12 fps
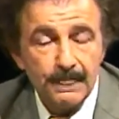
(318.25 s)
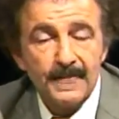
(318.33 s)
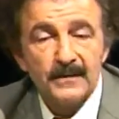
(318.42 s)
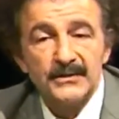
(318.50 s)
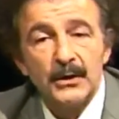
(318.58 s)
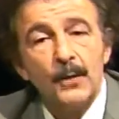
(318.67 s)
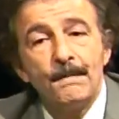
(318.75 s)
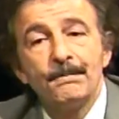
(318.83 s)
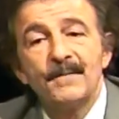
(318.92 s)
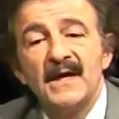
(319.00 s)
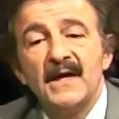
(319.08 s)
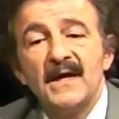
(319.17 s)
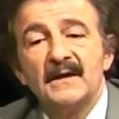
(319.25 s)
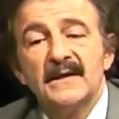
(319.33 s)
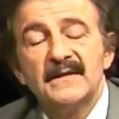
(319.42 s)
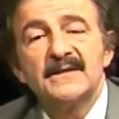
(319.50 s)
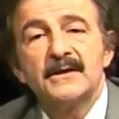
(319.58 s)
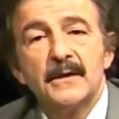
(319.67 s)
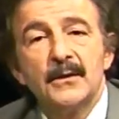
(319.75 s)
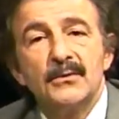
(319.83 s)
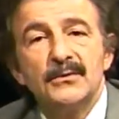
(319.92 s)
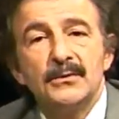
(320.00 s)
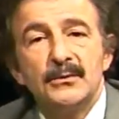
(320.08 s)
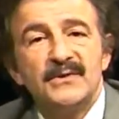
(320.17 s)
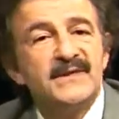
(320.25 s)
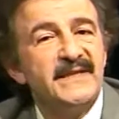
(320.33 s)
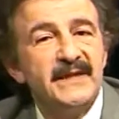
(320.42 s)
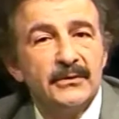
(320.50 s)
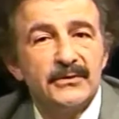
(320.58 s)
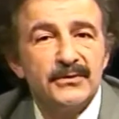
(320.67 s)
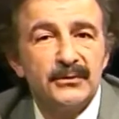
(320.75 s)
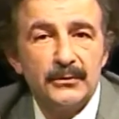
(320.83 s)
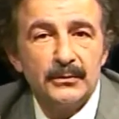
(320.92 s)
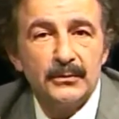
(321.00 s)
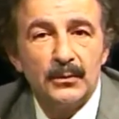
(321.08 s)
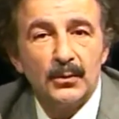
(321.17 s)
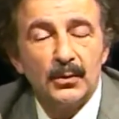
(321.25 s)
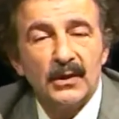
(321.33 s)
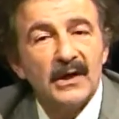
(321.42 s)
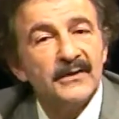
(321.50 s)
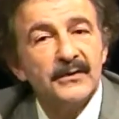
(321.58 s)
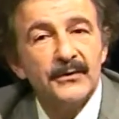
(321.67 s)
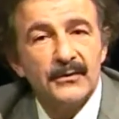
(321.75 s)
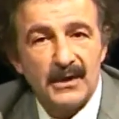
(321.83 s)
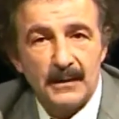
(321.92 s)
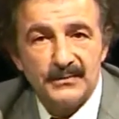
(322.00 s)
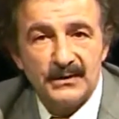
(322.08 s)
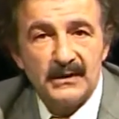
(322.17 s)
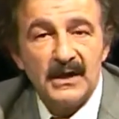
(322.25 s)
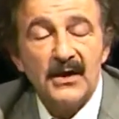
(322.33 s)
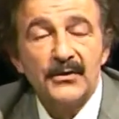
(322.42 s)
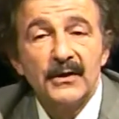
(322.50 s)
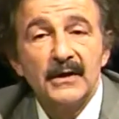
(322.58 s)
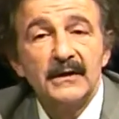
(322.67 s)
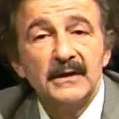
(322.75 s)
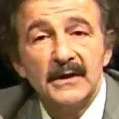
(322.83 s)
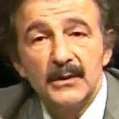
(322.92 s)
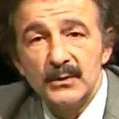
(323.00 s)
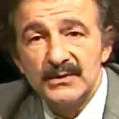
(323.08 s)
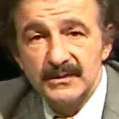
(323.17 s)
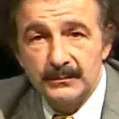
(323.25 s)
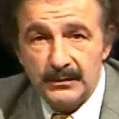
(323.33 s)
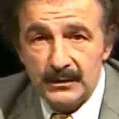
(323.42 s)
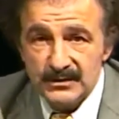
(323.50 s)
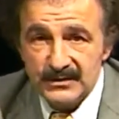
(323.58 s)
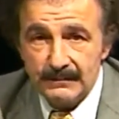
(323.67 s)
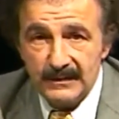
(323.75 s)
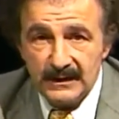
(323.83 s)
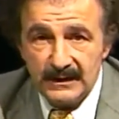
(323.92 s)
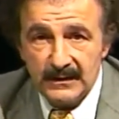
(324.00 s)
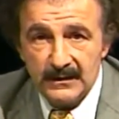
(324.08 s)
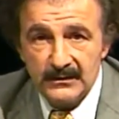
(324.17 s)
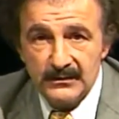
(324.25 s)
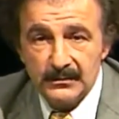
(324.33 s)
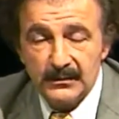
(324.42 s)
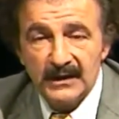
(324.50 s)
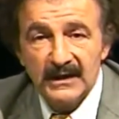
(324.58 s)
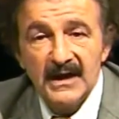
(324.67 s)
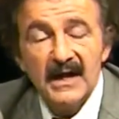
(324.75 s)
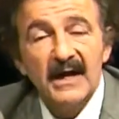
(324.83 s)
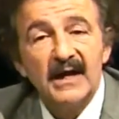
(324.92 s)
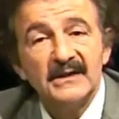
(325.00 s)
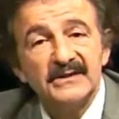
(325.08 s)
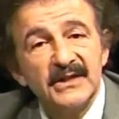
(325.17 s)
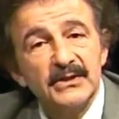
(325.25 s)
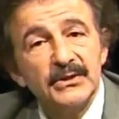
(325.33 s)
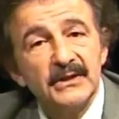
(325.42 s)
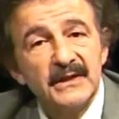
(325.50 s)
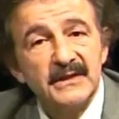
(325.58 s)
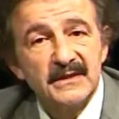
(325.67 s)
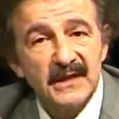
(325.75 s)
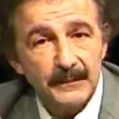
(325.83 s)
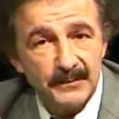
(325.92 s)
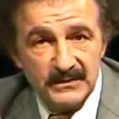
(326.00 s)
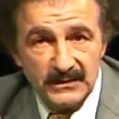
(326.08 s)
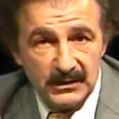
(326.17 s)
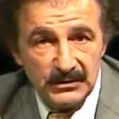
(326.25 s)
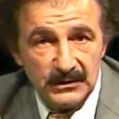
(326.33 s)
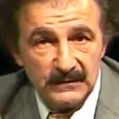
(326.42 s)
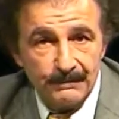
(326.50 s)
So let's go to tier 2, or another option. The closed approach to body contouring essentially is liposuction.